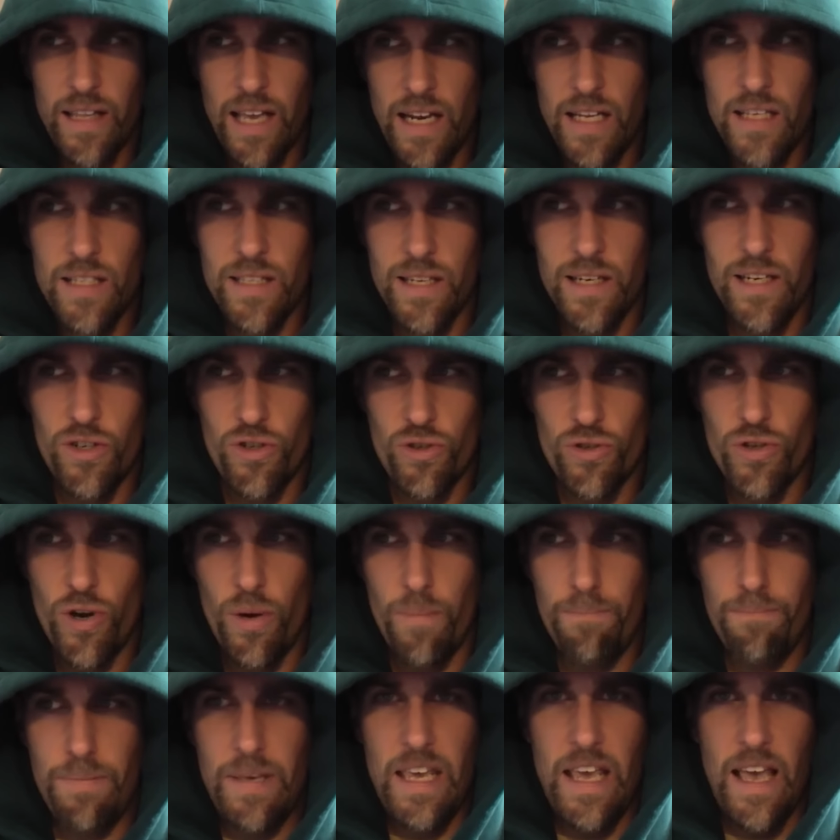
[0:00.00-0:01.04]
that his initials are
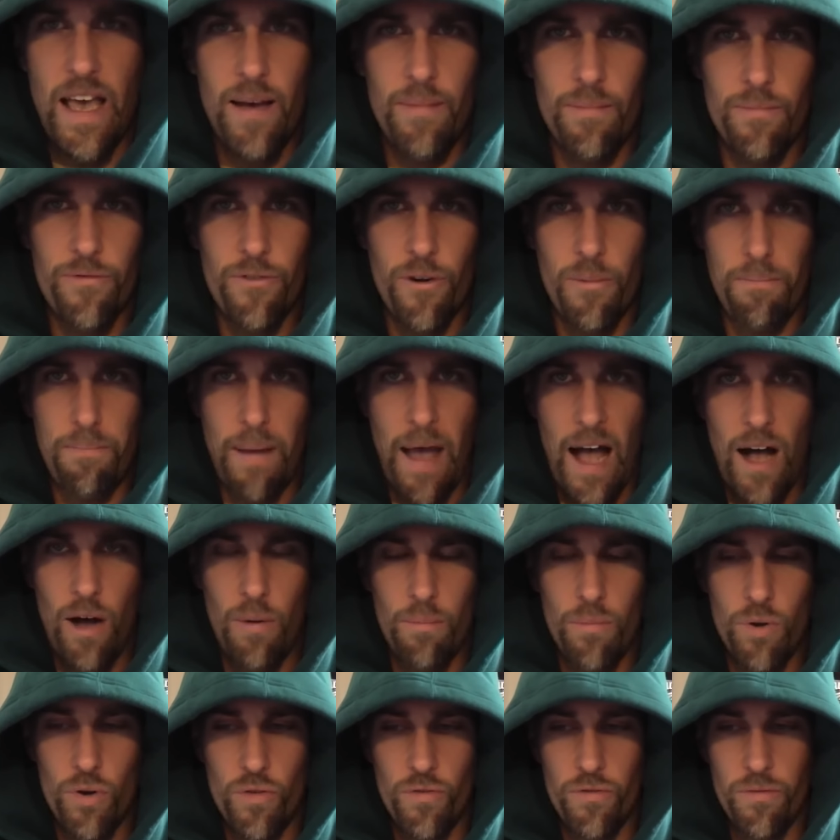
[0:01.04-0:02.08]
BM for
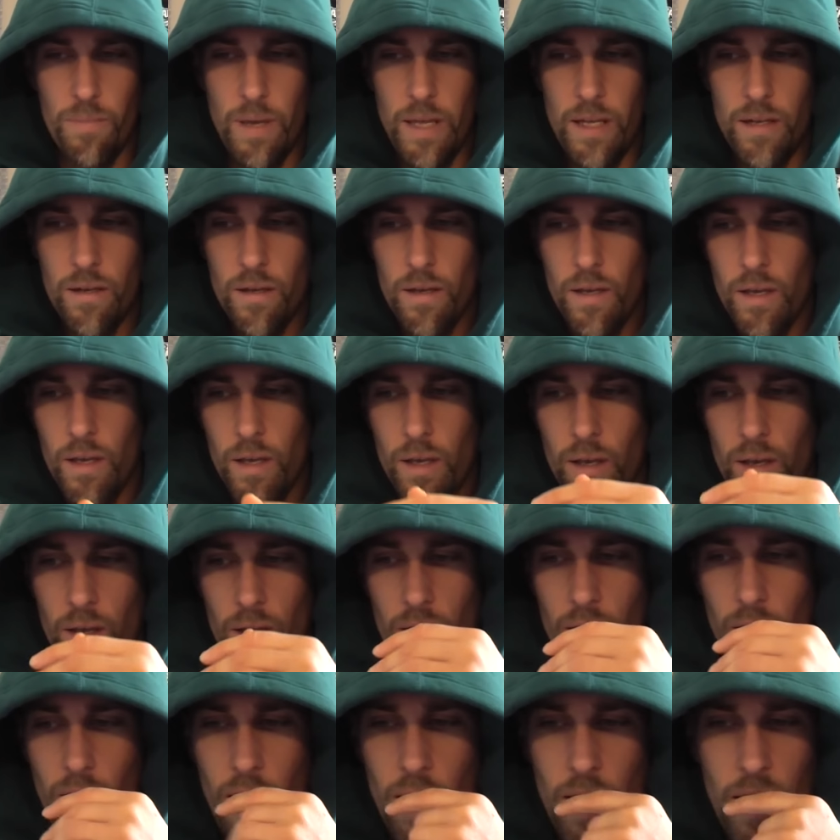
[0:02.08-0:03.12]
bowel movement.
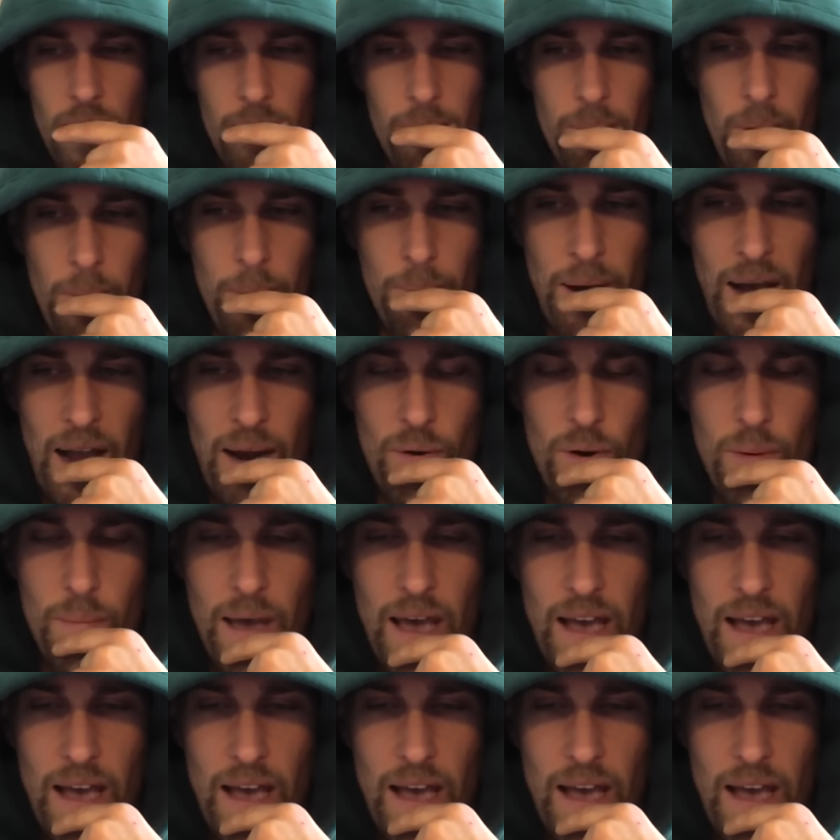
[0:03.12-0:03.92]
Um, Byron